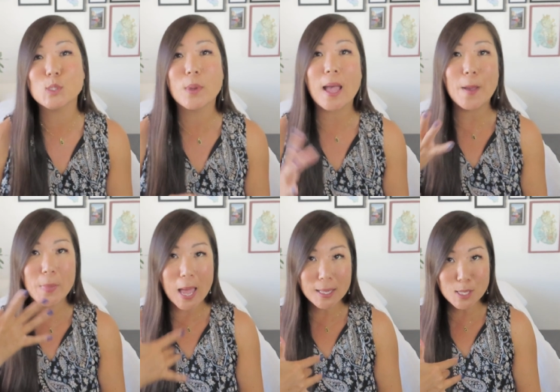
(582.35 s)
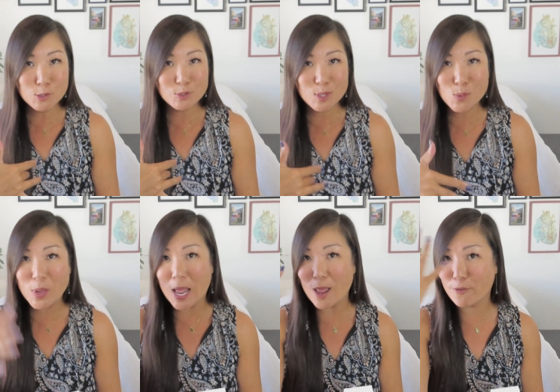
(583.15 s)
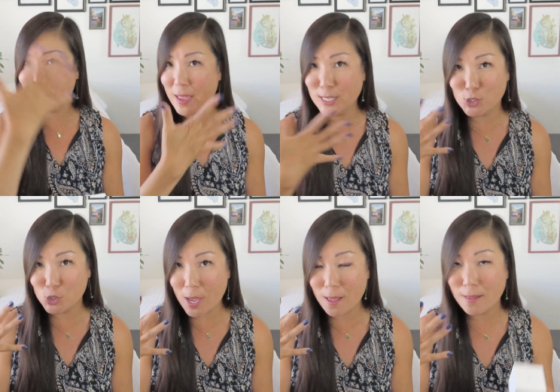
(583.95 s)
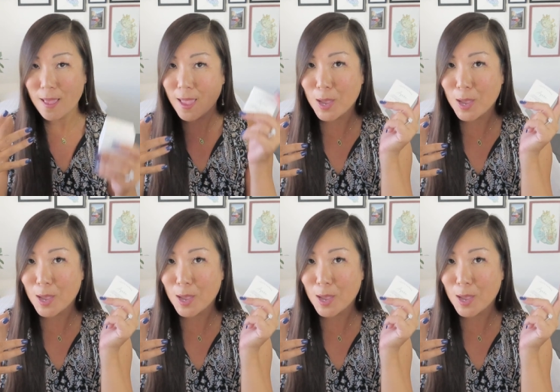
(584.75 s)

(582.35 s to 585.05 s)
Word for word: So we got body lotion, we got a face gel,